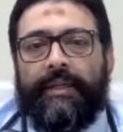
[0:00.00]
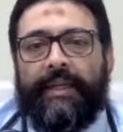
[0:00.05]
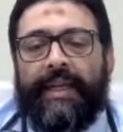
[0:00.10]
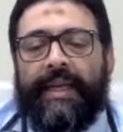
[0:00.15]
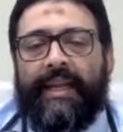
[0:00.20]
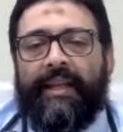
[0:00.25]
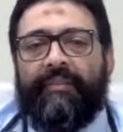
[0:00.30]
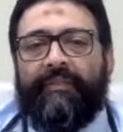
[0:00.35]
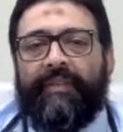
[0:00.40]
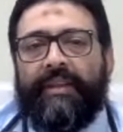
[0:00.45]

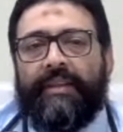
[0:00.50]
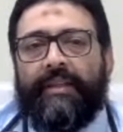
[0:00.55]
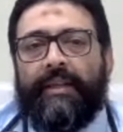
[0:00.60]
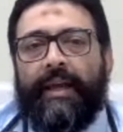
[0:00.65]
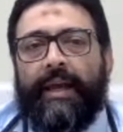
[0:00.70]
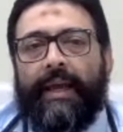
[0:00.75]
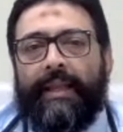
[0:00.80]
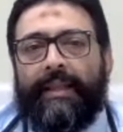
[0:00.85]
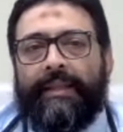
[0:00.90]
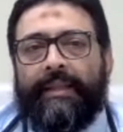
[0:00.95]
dealing with the
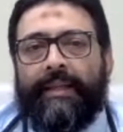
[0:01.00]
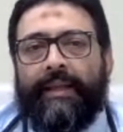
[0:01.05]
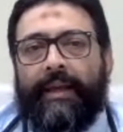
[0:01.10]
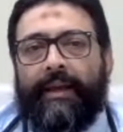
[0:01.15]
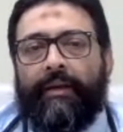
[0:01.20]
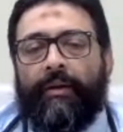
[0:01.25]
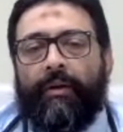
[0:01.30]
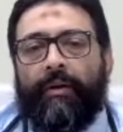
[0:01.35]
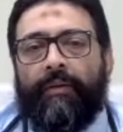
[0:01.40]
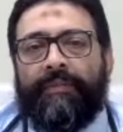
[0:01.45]

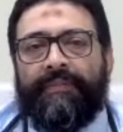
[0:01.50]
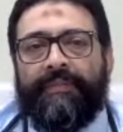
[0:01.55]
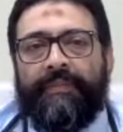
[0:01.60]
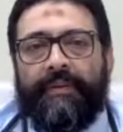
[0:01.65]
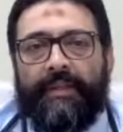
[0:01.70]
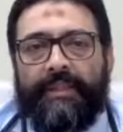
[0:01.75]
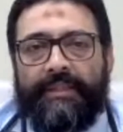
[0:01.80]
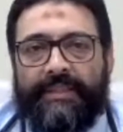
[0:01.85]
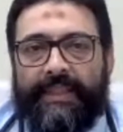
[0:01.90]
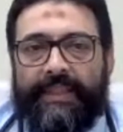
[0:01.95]
healthcare
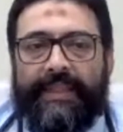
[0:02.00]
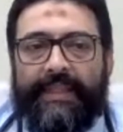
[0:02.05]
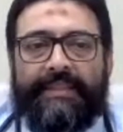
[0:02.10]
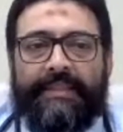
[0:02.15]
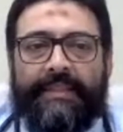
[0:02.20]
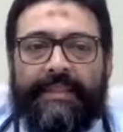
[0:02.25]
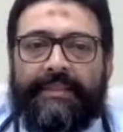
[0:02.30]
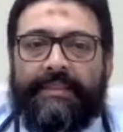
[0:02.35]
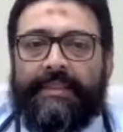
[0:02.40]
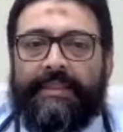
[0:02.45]
of senior
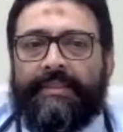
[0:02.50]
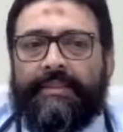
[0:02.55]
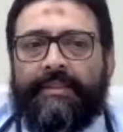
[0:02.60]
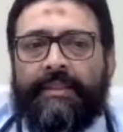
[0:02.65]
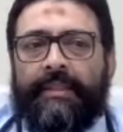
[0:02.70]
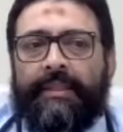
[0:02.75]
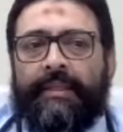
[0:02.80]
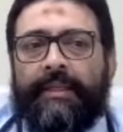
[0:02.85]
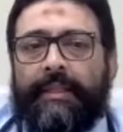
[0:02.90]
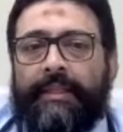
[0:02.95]

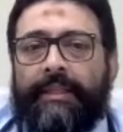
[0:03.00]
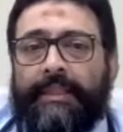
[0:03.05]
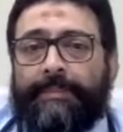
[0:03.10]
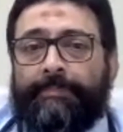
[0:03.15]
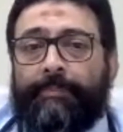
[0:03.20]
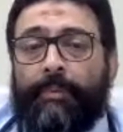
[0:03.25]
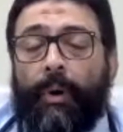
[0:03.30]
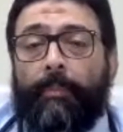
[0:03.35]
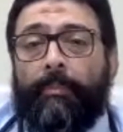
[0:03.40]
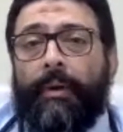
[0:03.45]
citizens,
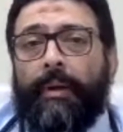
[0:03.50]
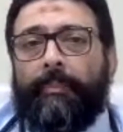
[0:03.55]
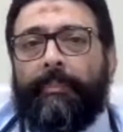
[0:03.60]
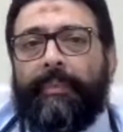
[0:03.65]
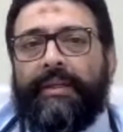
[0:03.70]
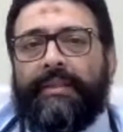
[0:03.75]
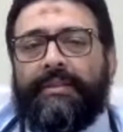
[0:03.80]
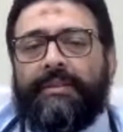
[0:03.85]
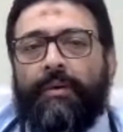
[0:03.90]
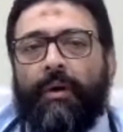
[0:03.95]
this problem
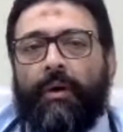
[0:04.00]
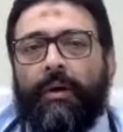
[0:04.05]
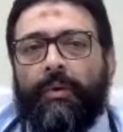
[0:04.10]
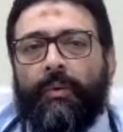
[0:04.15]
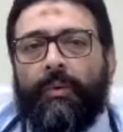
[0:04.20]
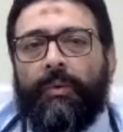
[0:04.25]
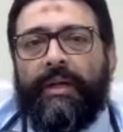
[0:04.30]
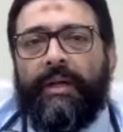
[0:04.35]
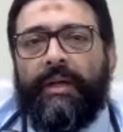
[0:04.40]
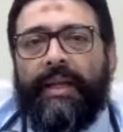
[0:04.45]
is
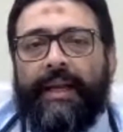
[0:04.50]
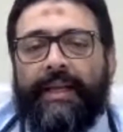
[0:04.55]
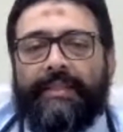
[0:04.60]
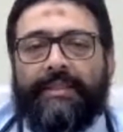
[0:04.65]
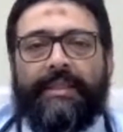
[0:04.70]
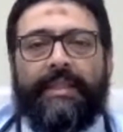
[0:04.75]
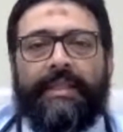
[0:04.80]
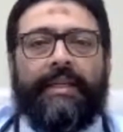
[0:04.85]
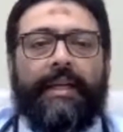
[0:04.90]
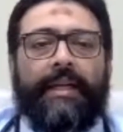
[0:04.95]
not only
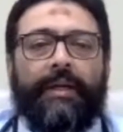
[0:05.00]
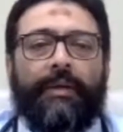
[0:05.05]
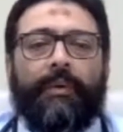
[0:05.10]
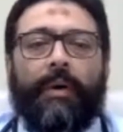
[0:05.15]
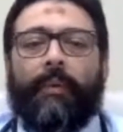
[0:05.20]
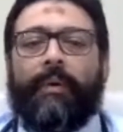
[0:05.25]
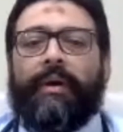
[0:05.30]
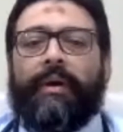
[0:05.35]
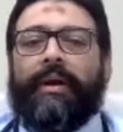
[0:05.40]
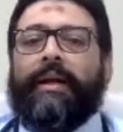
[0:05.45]
restricted
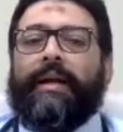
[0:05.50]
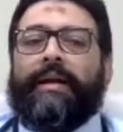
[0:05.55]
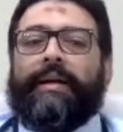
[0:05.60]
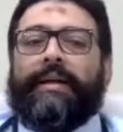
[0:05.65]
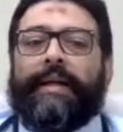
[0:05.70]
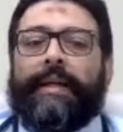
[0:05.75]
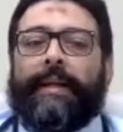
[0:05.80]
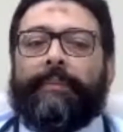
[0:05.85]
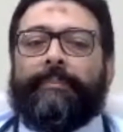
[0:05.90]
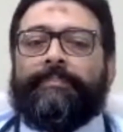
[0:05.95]
to our
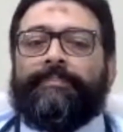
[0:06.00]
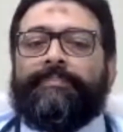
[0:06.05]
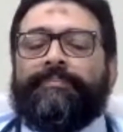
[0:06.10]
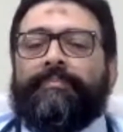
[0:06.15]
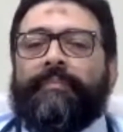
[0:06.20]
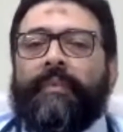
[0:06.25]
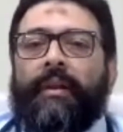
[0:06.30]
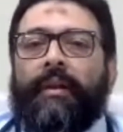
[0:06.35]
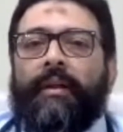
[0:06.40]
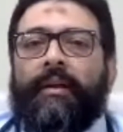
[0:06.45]
country.
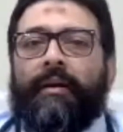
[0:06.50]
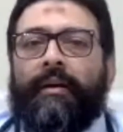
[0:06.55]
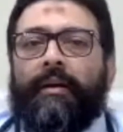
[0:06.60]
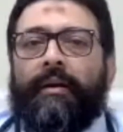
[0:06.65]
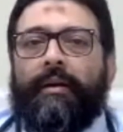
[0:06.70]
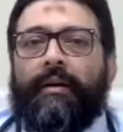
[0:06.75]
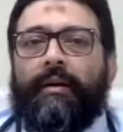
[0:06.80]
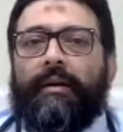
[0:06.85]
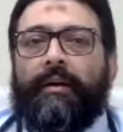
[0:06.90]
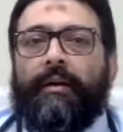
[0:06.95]

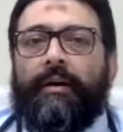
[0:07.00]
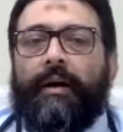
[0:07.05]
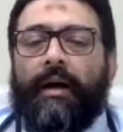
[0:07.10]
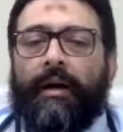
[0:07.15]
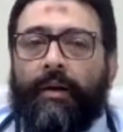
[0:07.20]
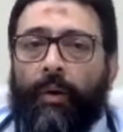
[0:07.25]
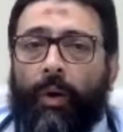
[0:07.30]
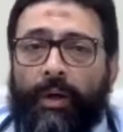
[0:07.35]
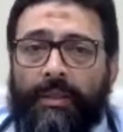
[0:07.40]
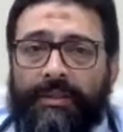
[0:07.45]

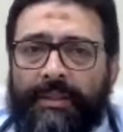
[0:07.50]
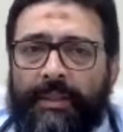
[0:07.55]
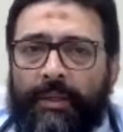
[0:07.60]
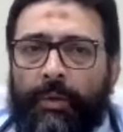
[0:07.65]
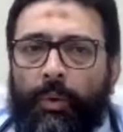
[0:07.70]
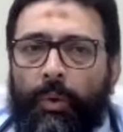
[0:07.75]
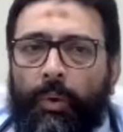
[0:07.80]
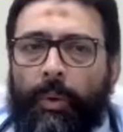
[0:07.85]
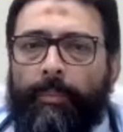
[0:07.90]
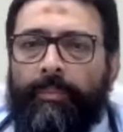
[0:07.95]
Across the
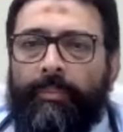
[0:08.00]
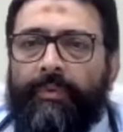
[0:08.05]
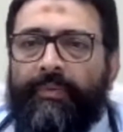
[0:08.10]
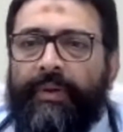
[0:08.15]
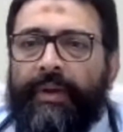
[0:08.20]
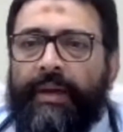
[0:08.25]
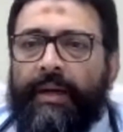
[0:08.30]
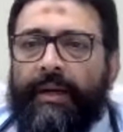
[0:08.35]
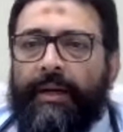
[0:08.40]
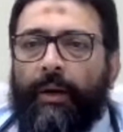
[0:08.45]
globe,
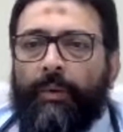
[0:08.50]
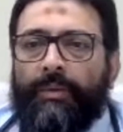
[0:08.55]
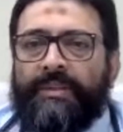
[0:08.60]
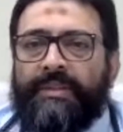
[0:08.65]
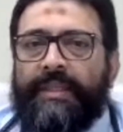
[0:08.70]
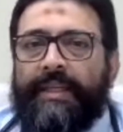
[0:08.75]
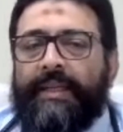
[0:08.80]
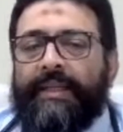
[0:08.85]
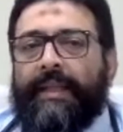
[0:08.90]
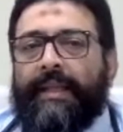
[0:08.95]
we are now
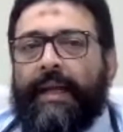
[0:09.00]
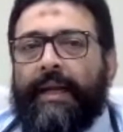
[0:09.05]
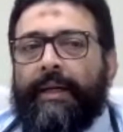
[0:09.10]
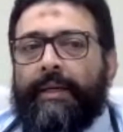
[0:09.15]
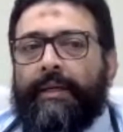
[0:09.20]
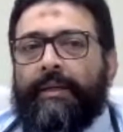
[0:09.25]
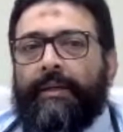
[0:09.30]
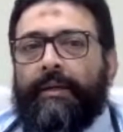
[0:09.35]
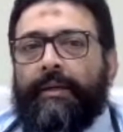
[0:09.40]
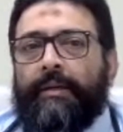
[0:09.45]
seeing
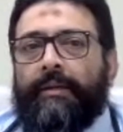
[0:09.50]
that